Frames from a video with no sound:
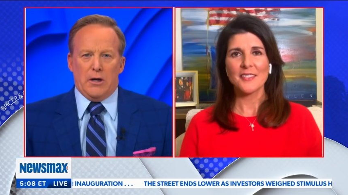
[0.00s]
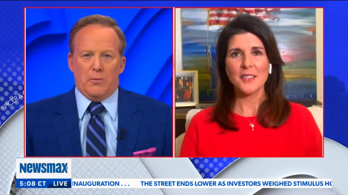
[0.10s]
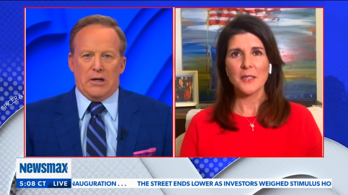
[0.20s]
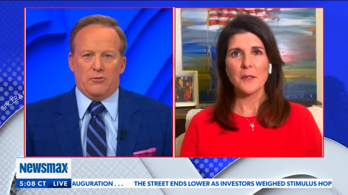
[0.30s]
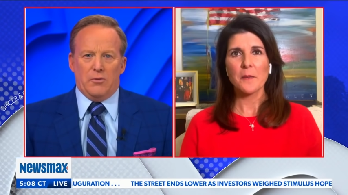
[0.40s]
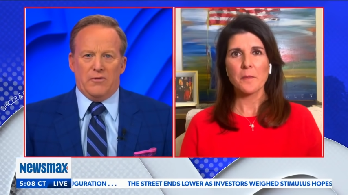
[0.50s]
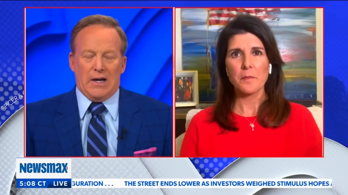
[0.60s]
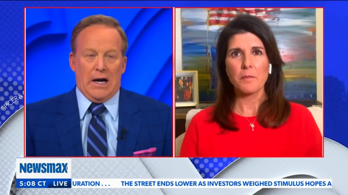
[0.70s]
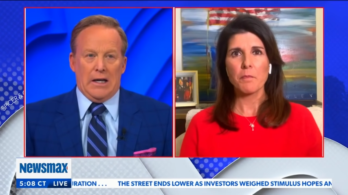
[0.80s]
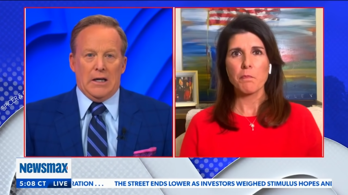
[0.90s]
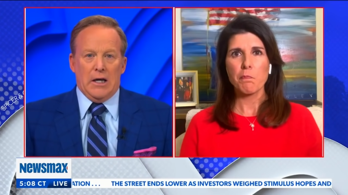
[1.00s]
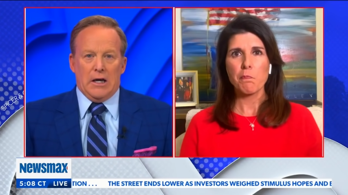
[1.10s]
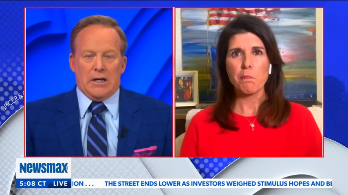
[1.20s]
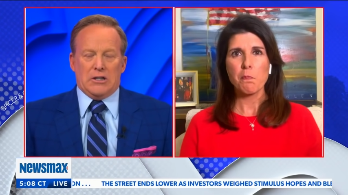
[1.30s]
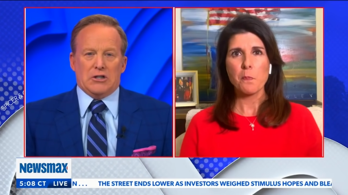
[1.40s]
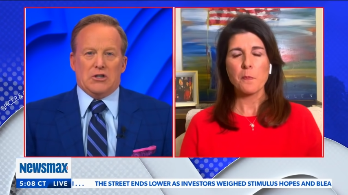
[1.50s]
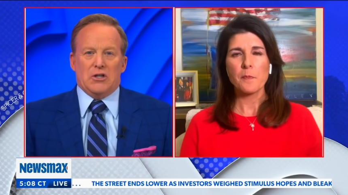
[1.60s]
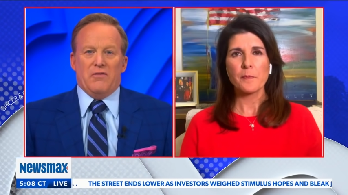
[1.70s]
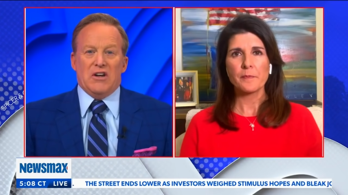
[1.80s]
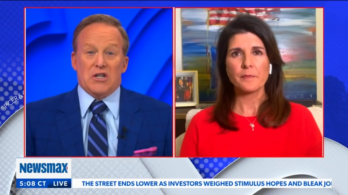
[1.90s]
Speaker 1: Because we've got not just a
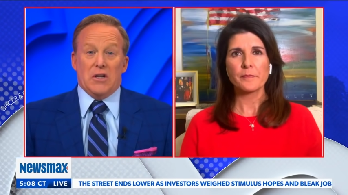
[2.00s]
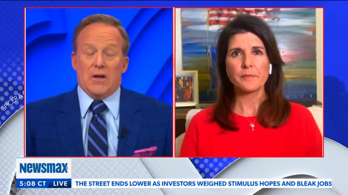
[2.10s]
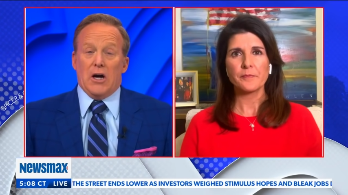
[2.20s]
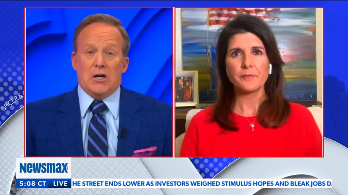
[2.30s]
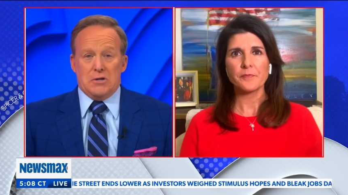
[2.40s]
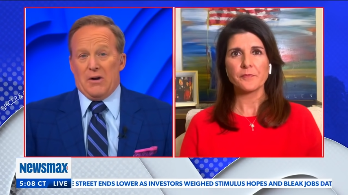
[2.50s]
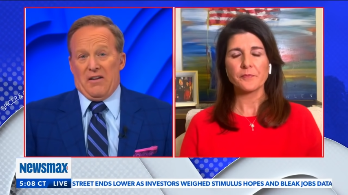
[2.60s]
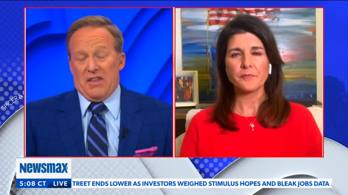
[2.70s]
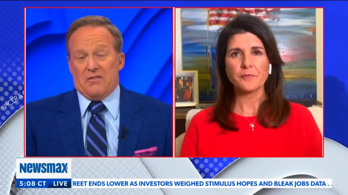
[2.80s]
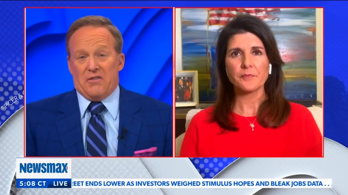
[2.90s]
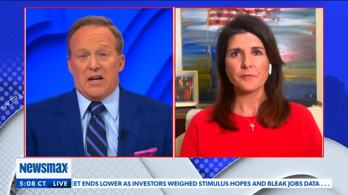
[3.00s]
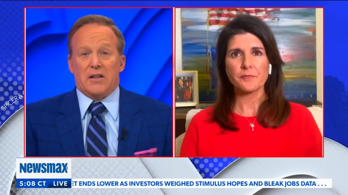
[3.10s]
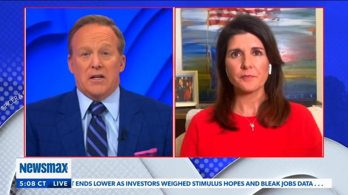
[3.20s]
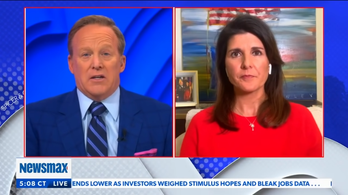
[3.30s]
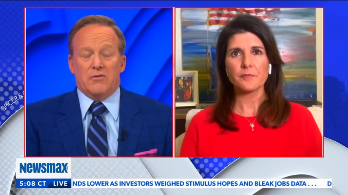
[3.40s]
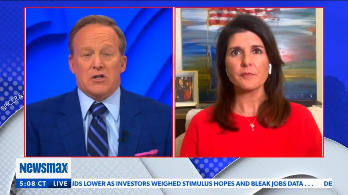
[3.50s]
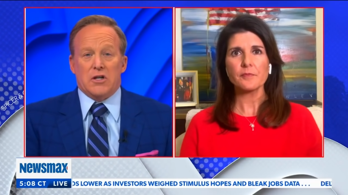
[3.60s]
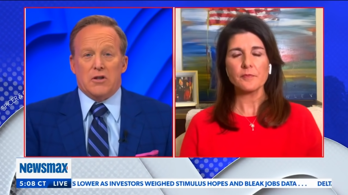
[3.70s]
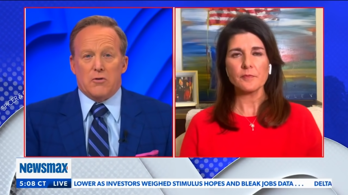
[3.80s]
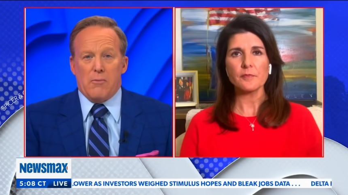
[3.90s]
division in the country, but I think, frankly, a
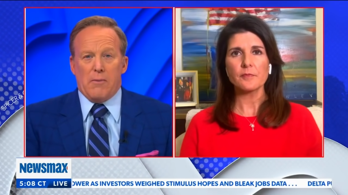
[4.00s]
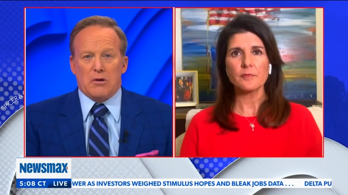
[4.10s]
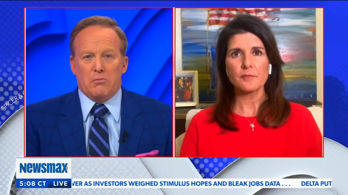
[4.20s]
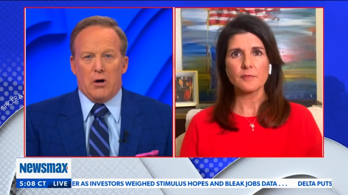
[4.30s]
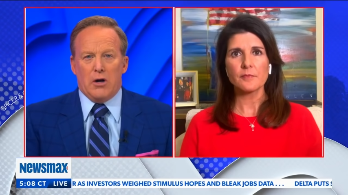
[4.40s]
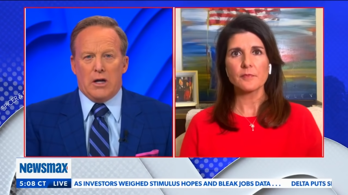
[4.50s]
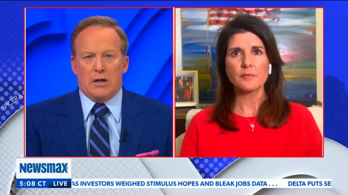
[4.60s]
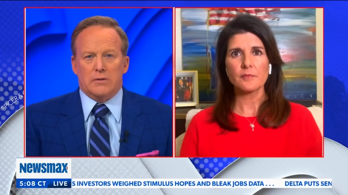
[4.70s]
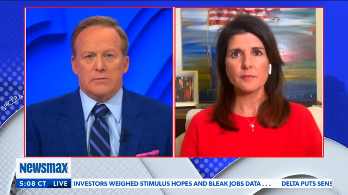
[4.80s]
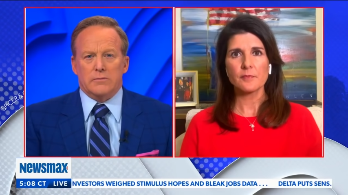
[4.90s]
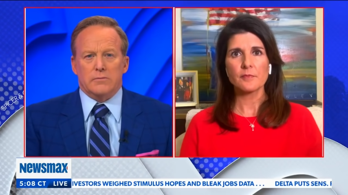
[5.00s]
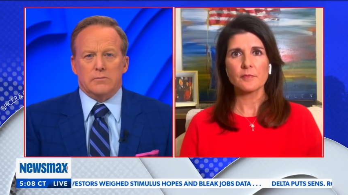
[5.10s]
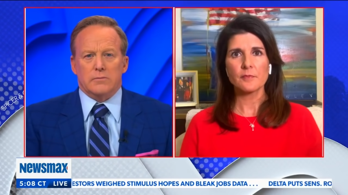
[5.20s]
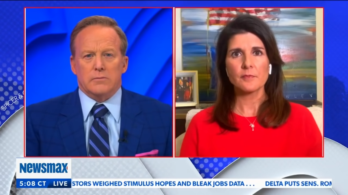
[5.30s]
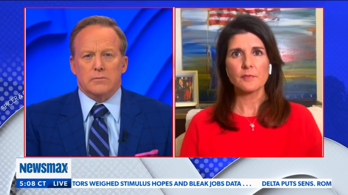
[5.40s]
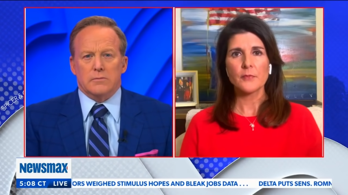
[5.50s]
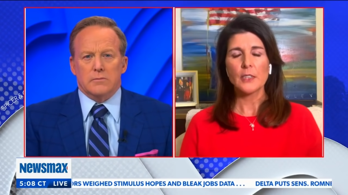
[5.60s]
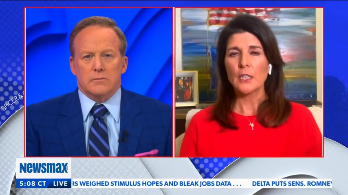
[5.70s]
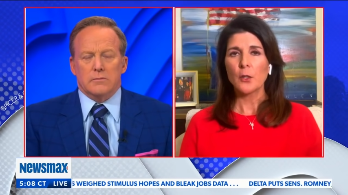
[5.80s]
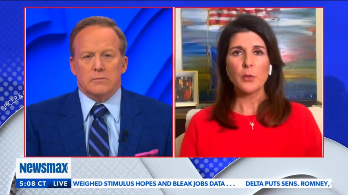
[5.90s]
division in the Republican Party.
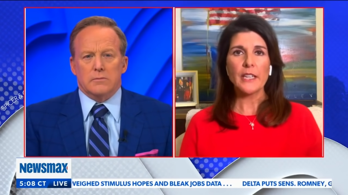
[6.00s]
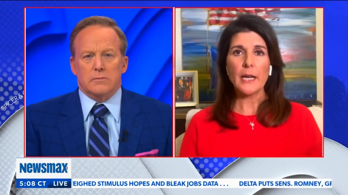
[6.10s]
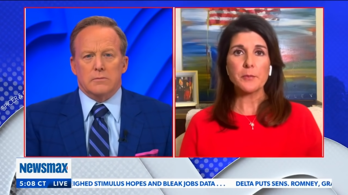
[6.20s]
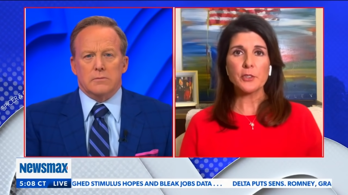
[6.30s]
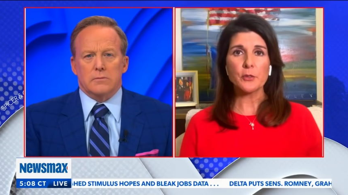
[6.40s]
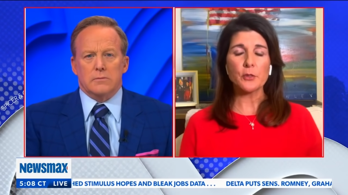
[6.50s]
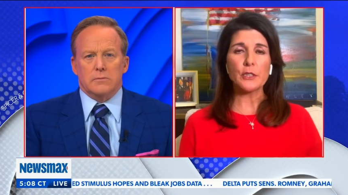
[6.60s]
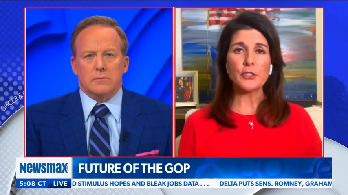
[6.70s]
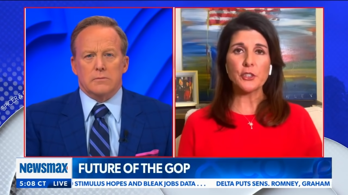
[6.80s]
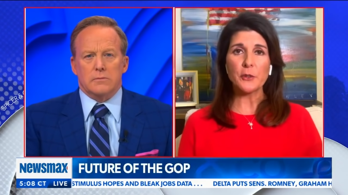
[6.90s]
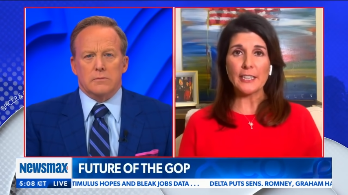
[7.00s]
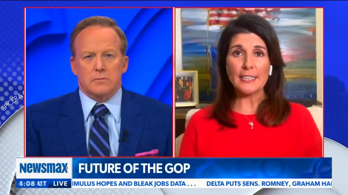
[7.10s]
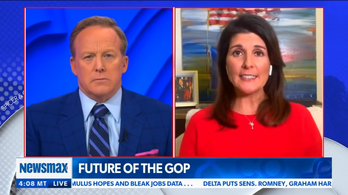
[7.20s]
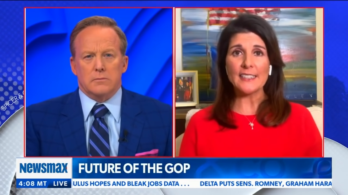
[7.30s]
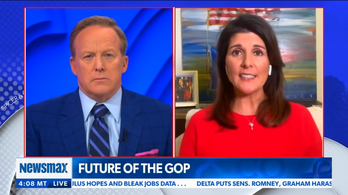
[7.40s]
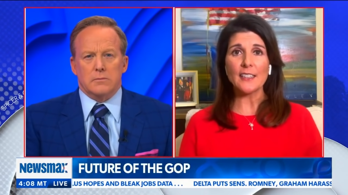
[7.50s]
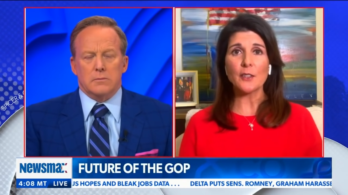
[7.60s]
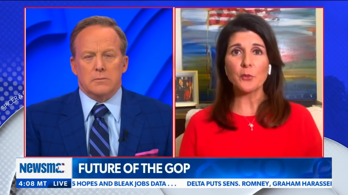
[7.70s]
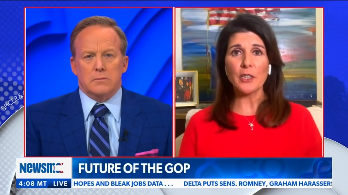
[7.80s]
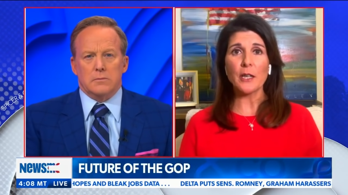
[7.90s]
Speaker 2: We absolutely do. And listen,
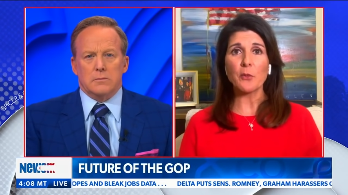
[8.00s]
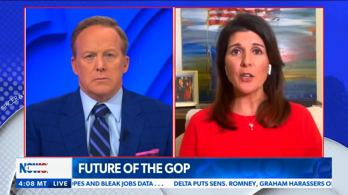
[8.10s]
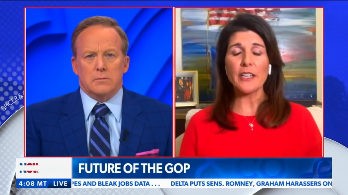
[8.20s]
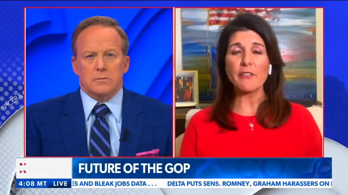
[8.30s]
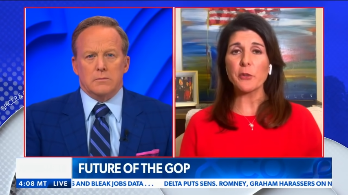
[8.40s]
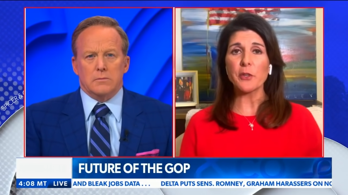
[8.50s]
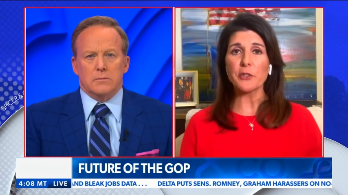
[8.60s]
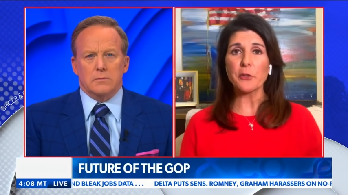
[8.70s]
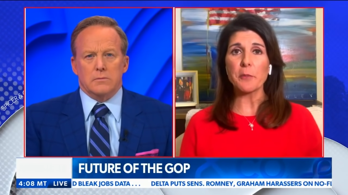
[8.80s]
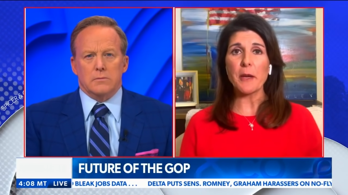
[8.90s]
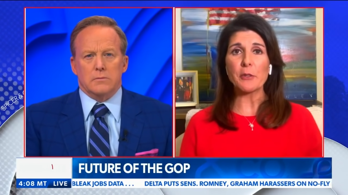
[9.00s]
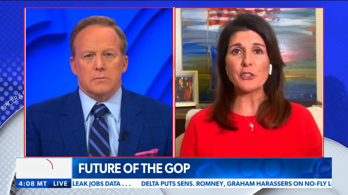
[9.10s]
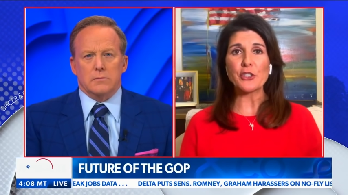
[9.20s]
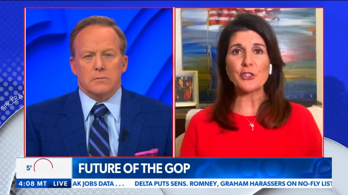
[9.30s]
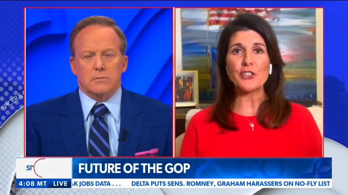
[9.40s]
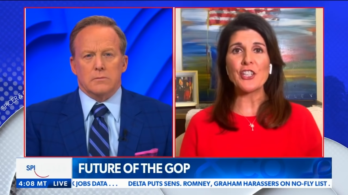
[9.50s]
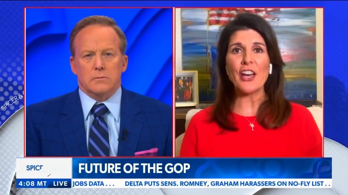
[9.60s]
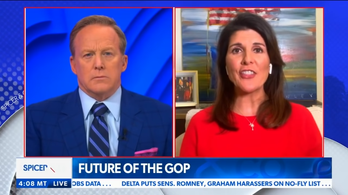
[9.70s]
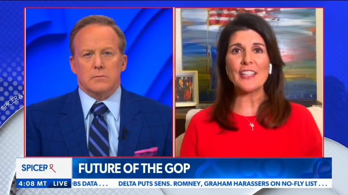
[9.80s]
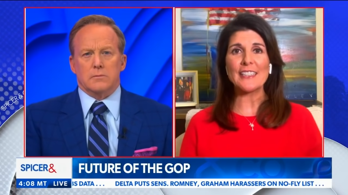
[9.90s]
what I want everyone to remember is there's
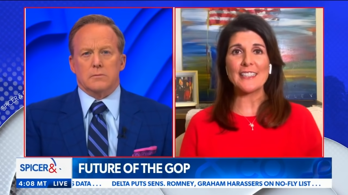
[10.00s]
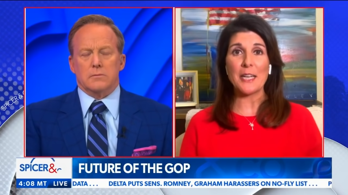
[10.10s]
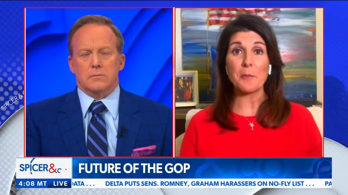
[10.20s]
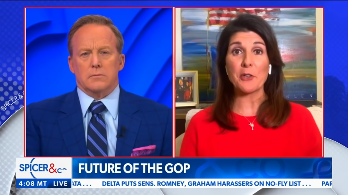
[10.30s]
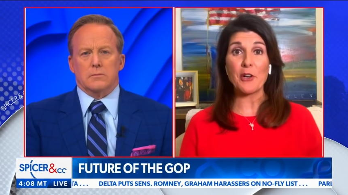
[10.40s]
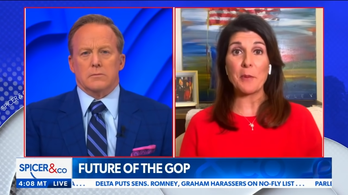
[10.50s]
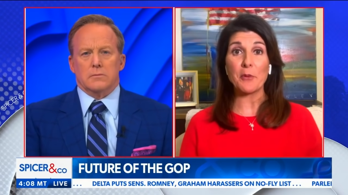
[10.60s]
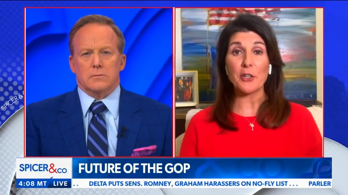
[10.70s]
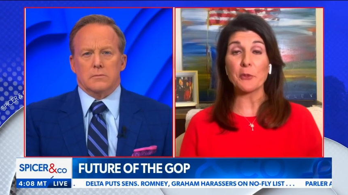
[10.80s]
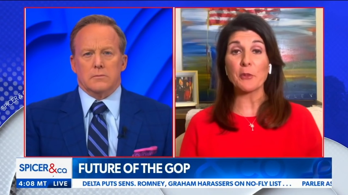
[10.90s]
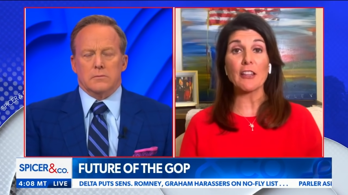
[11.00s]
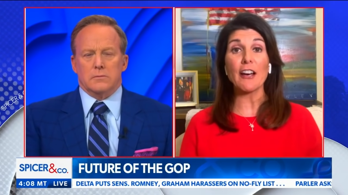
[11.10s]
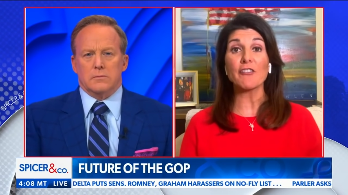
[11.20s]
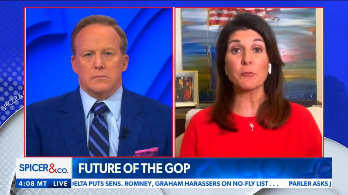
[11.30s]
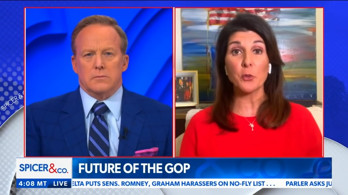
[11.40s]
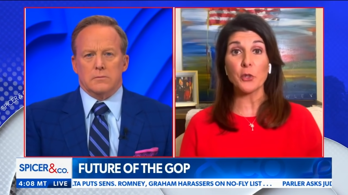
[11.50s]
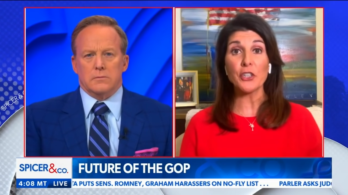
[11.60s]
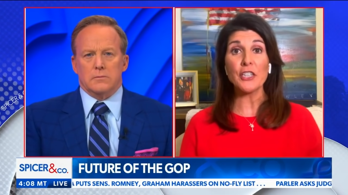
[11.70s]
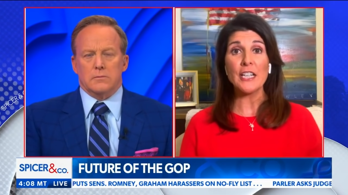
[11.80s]
nothing the Democrat Party would love more